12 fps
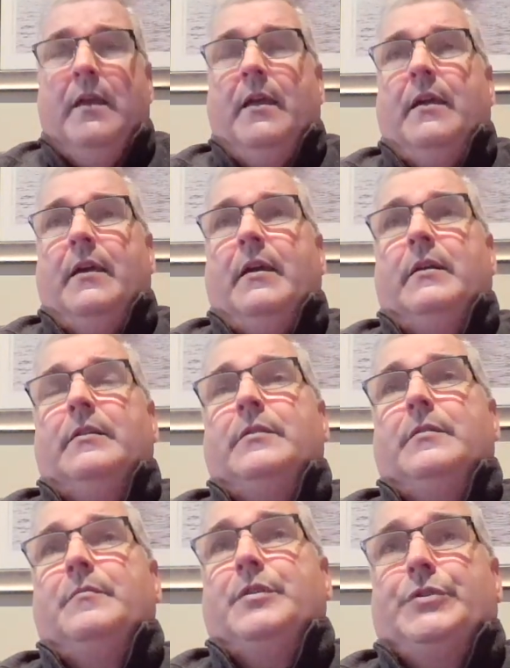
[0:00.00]
and
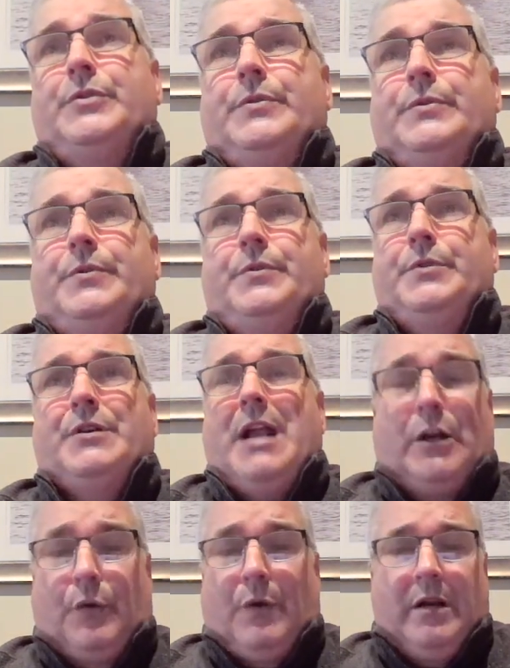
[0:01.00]
number two, you're
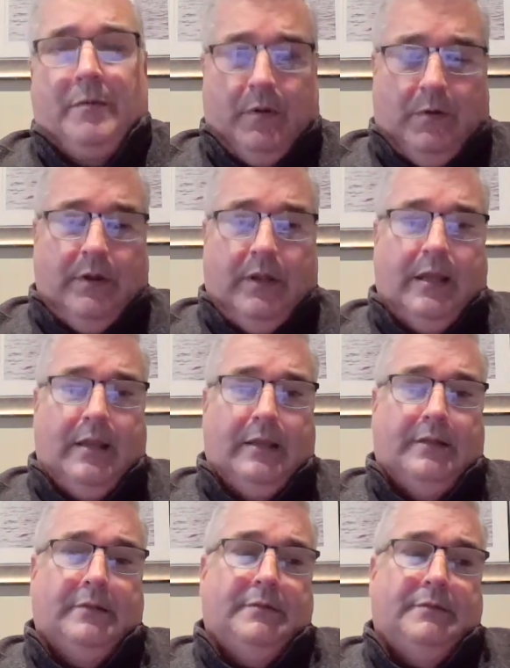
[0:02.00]
not credible.
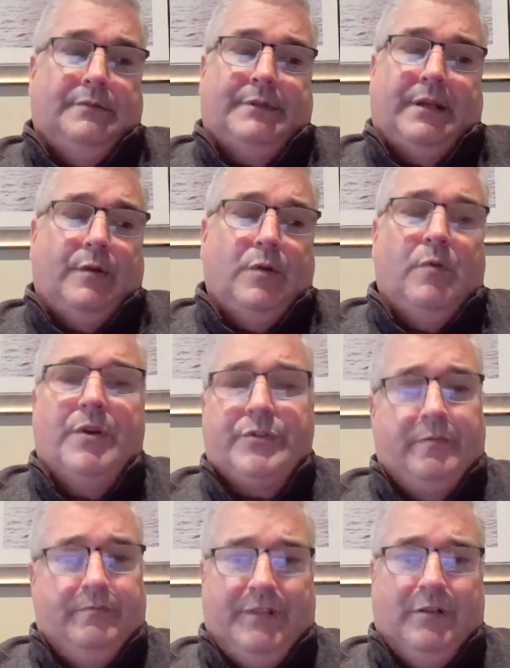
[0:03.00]
And uh, who
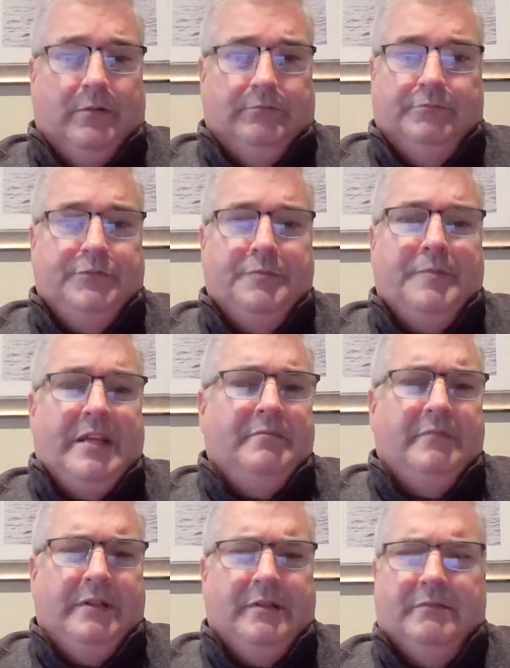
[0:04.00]
wants to, you know, to be
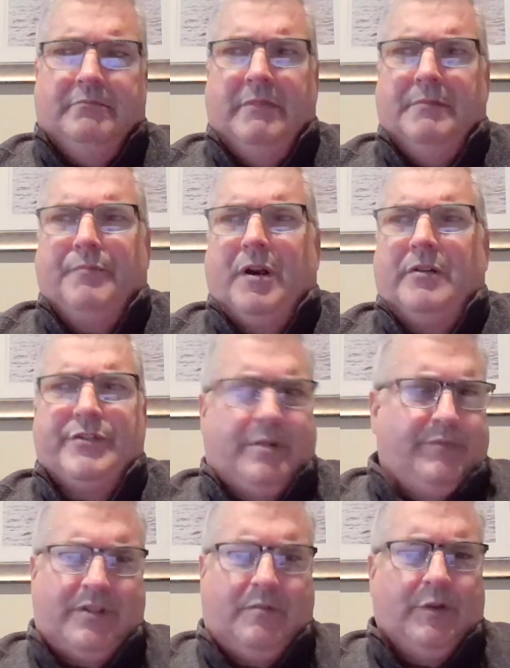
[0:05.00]
in, in, in
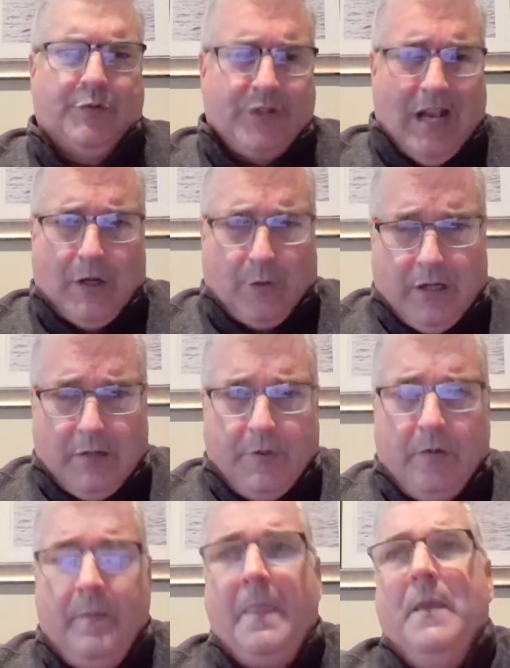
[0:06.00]
partnership with someone who's not
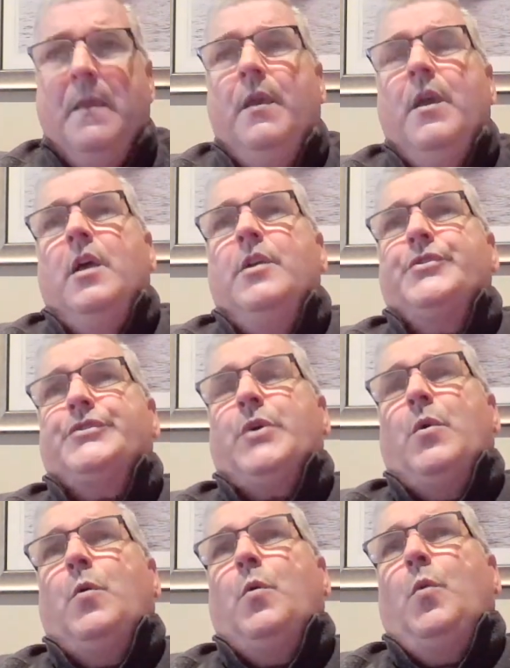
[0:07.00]
credible?
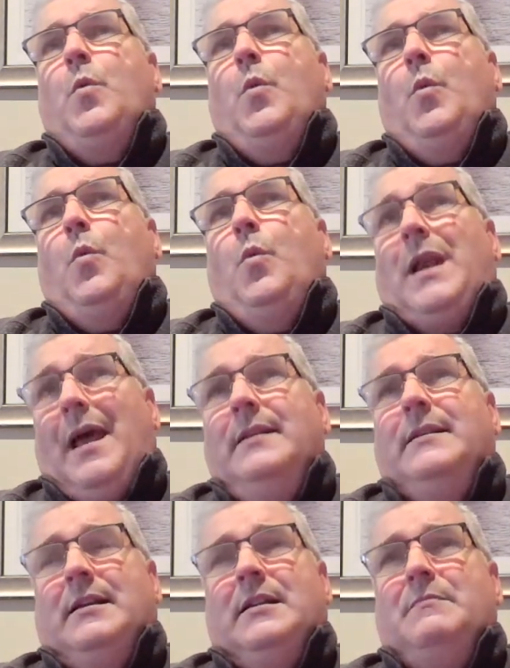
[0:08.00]
So what I
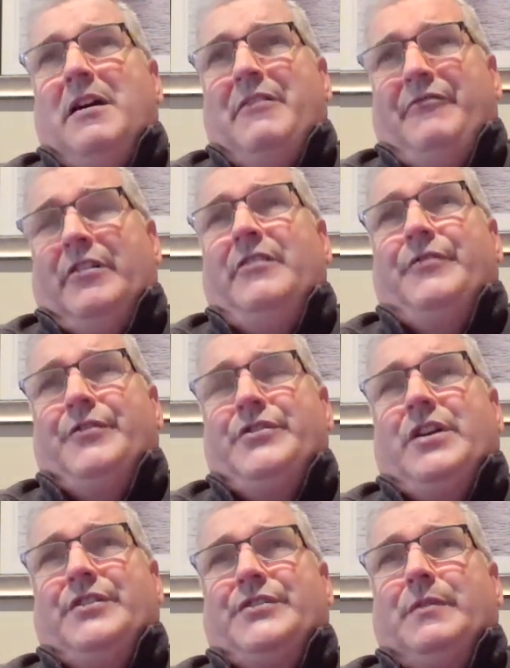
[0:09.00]
did in my very first
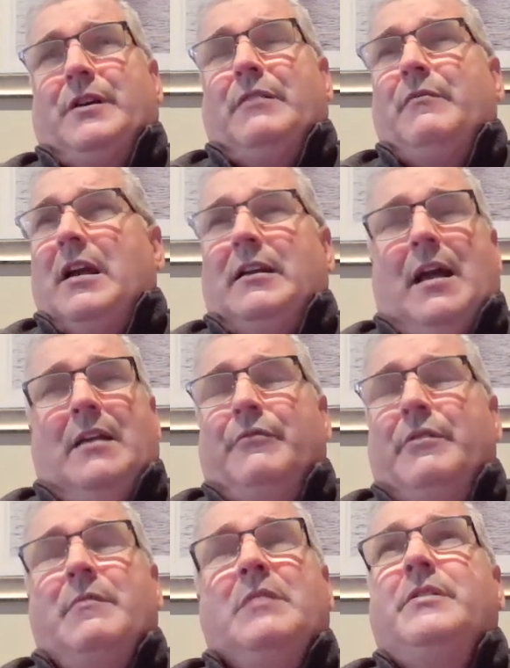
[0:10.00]
customer, I, I
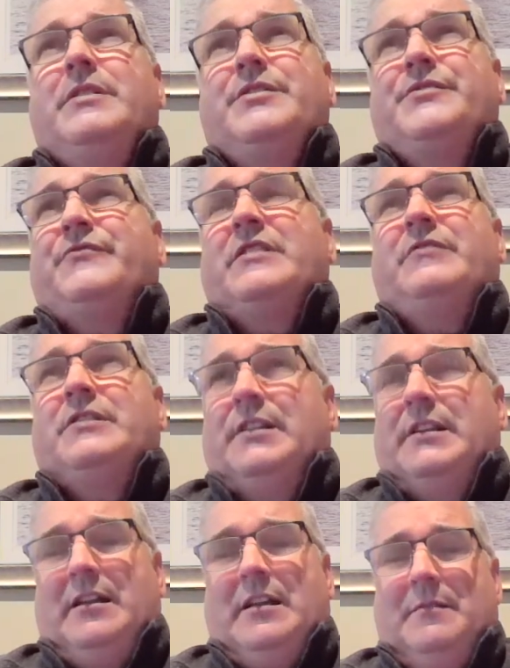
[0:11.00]
remember this
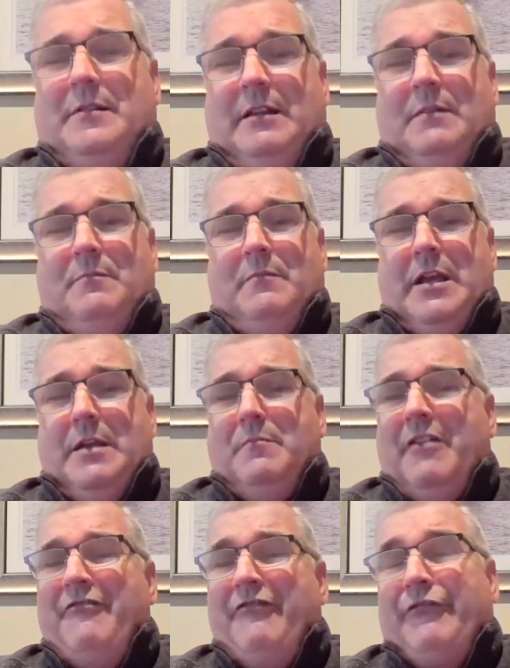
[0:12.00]
vividly in, in
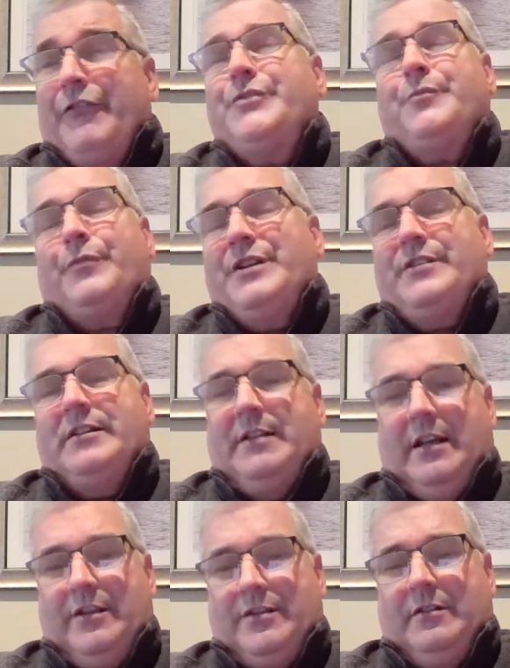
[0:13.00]
my first
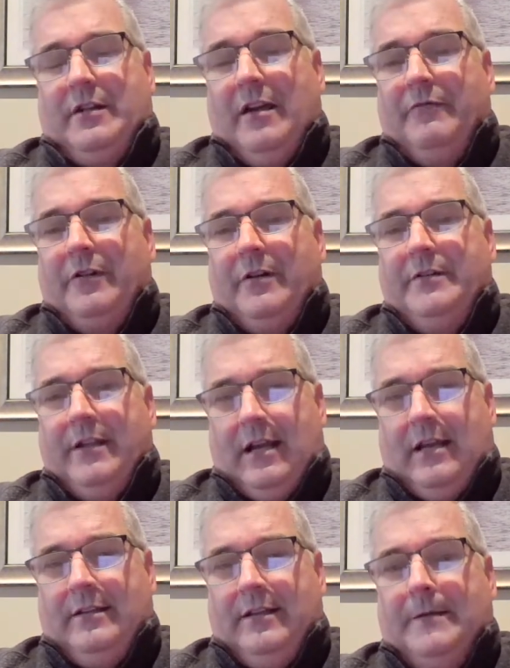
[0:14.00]
presentation ever that
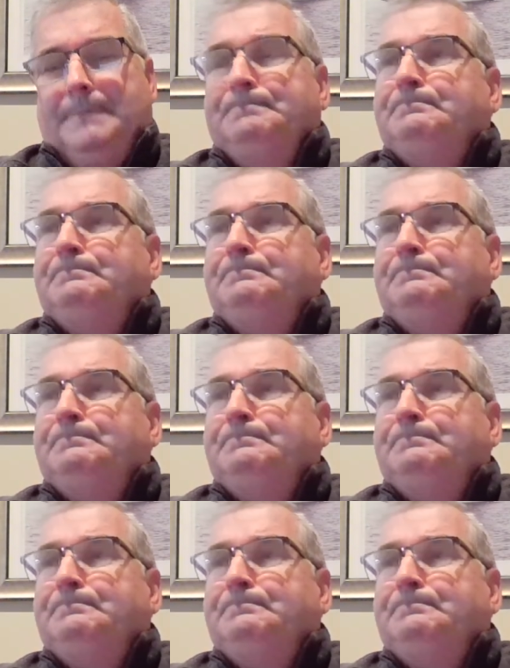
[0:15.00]
I did